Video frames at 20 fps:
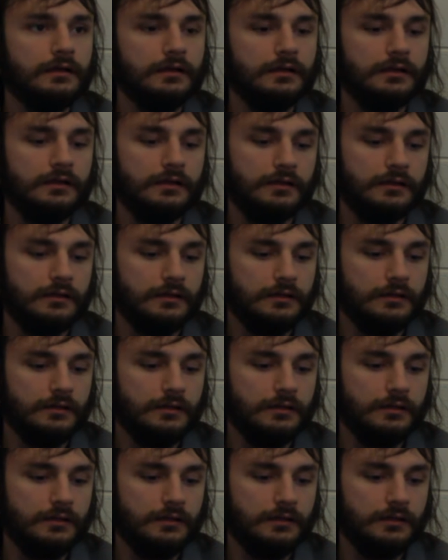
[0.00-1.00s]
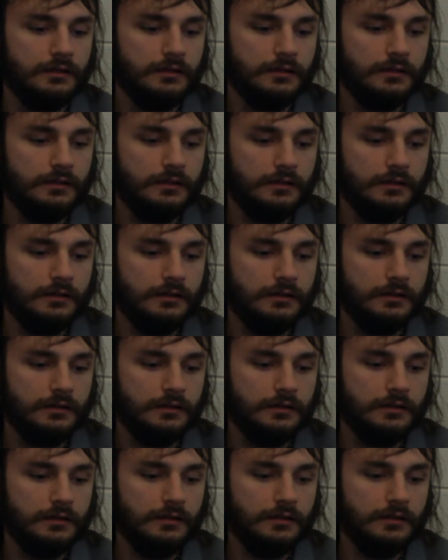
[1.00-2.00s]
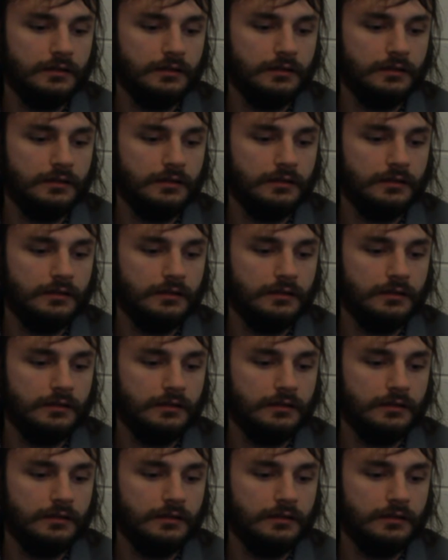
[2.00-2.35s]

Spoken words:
Nothing is said.